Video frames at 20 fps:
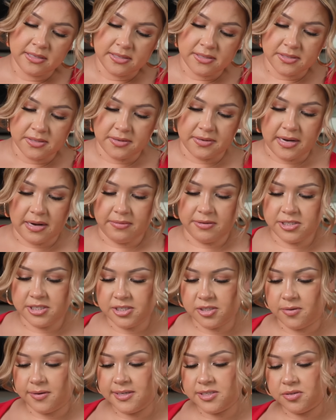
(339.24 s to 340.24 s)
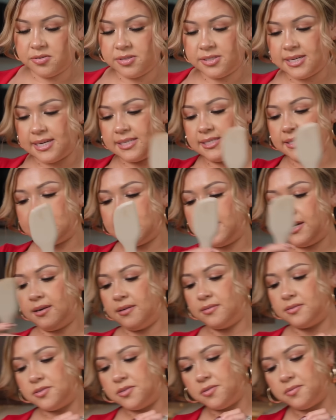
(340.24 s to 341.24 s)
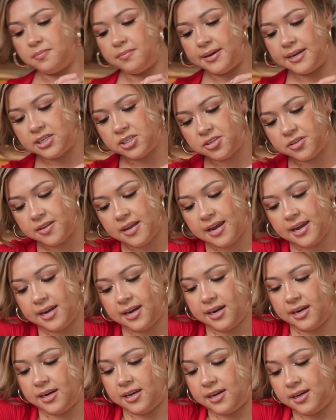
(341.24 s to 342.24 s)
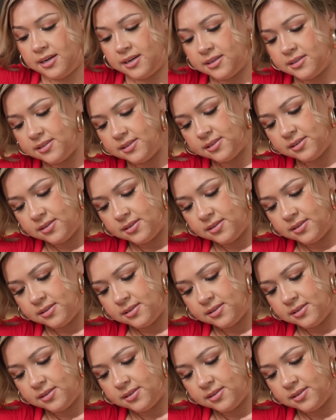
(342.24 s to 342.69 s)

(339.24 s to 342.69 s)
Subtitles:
So now we're just going to test it to make sure that it is.